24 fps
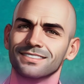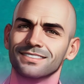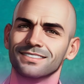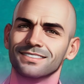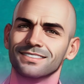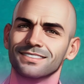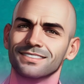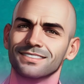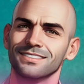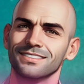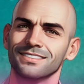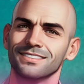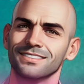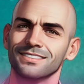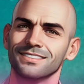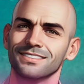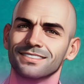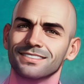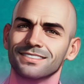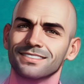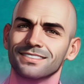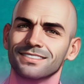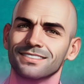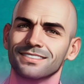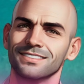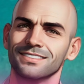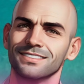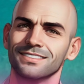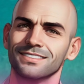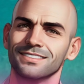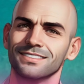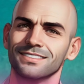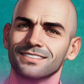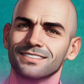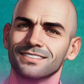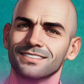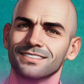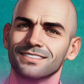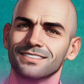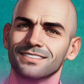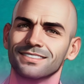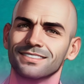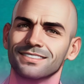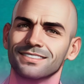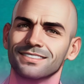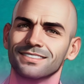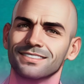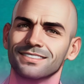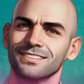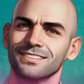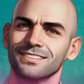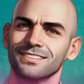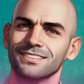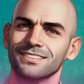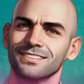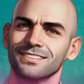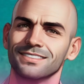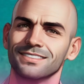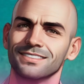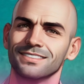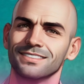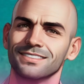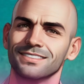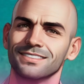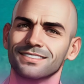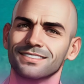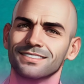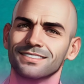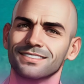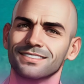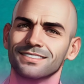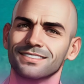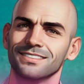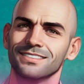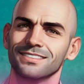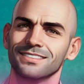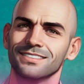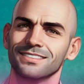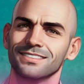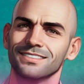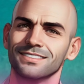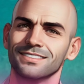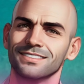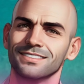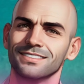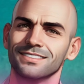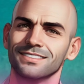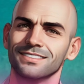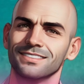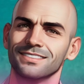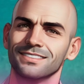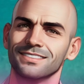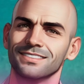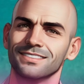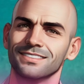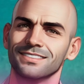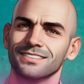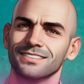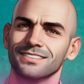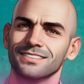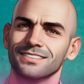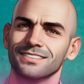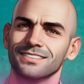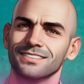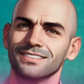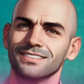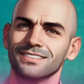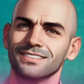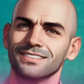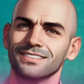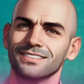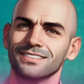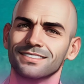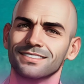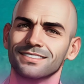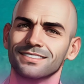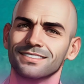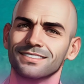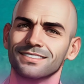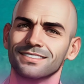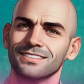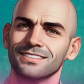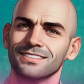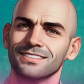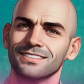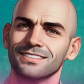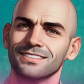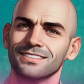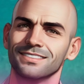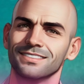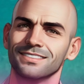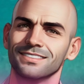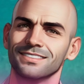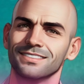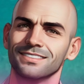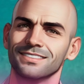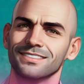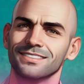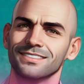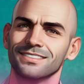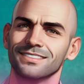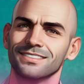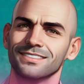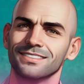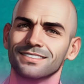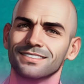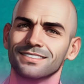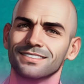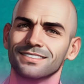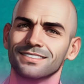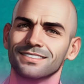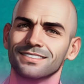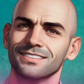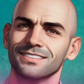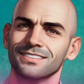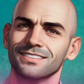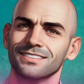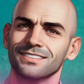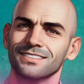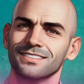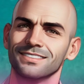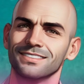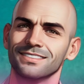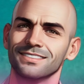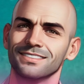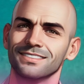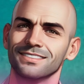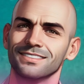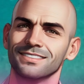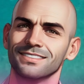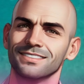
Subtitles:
(not speaking)